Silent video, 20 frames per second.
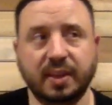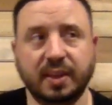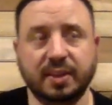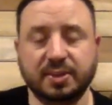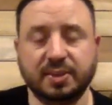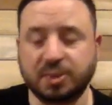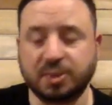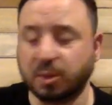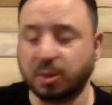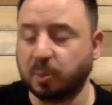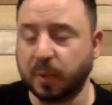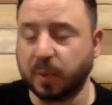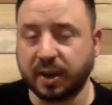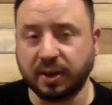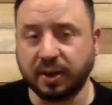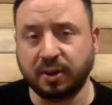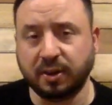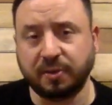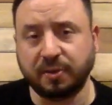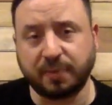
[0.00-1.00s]
so the
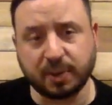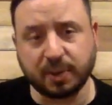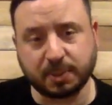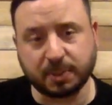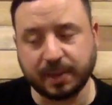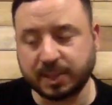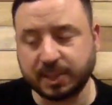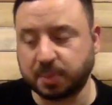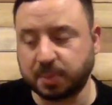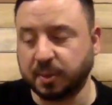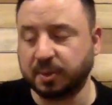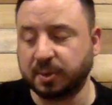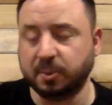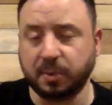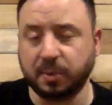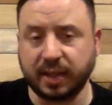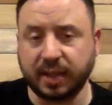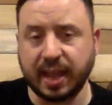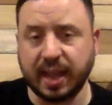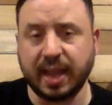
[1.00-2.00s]
winner, first place winner,
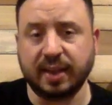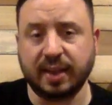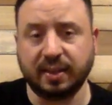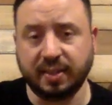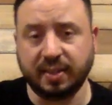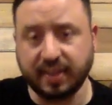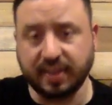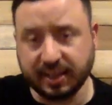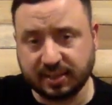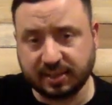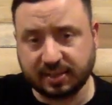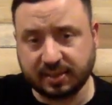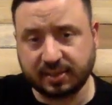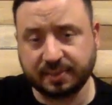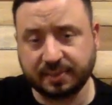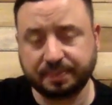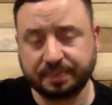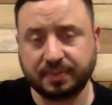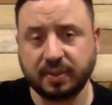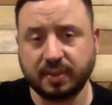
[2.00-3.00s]
will get
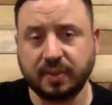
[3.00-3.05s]
this.